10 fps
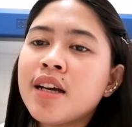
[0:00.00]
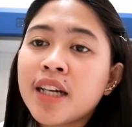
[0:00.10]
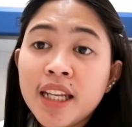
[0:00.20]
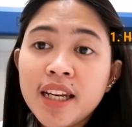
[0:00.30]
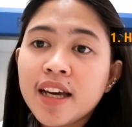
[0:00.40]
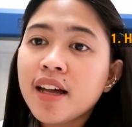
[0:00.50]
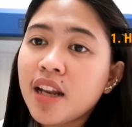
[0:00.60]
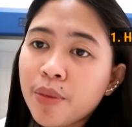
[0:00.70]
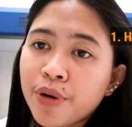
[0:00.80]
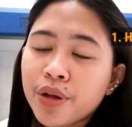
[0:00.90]
clinical
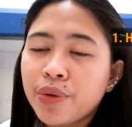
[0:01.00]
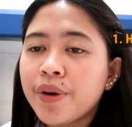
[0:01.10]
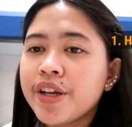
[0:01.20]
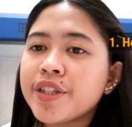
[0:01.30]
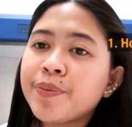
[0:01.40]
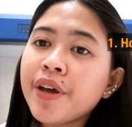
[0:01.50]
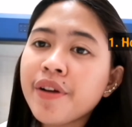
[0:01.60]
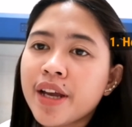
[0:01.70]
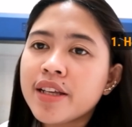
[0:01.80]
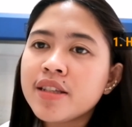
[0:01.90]
laboratory
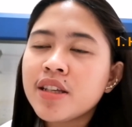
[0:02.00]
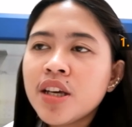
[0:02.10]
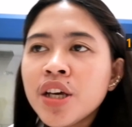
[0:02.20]
experience,